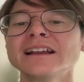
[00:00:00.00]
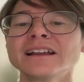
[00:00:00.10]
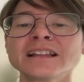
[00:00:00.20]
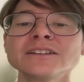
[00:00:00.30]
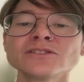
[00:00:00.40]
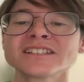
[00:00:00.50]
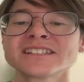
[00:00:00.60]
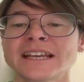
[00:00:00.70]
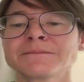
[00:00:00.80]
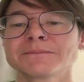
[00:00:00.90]
and then use the
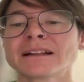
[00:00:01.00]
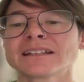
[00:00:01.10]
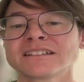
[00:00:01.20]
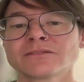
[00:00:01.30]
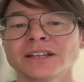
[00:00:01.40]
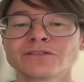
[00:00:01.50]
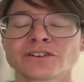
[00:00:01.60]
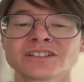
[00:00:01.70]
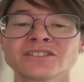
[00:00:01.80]
same spot as a reinforcer